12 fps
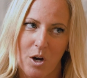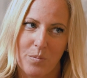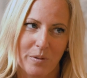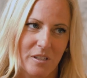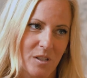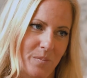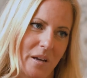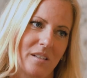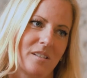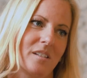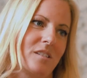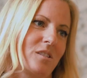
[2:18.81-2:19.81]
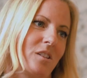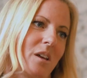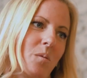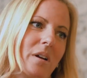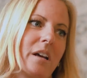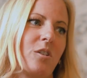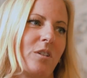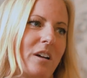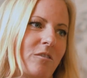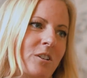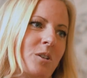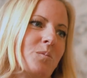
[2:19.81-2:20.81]
open spaces. So they want a
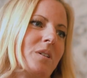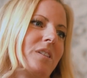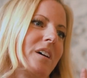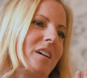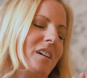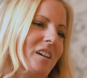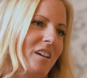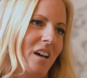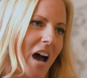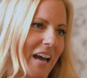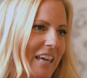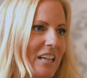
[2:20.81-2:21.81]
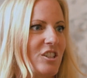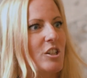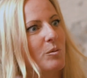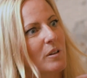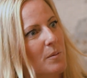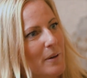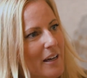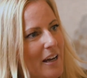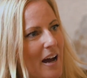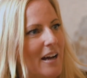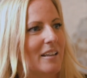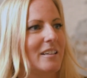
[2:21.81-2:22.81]
great room with a kitchen with a big
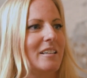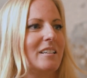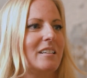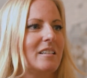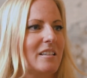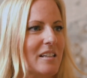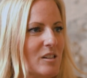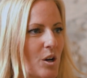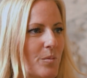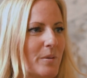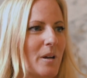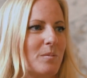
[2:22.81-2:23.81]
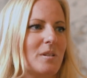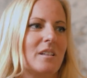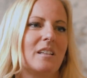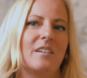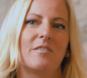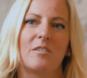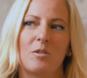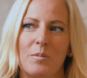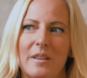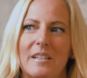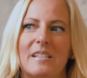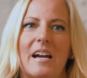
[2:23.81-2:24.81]
island that's open up to the living room
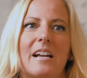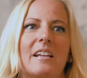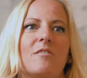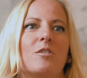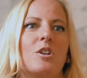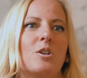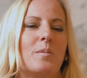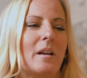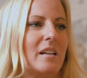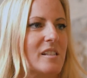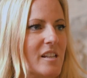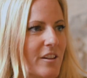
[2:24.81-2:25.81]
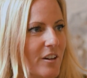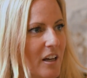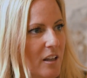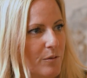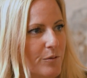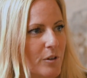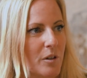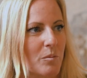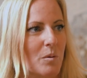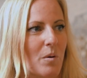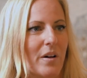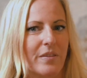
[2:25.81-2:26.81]
and the dining room. And in Southern California,
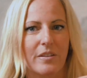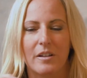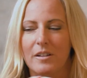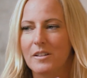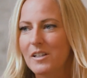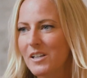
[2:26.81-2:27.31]
we want the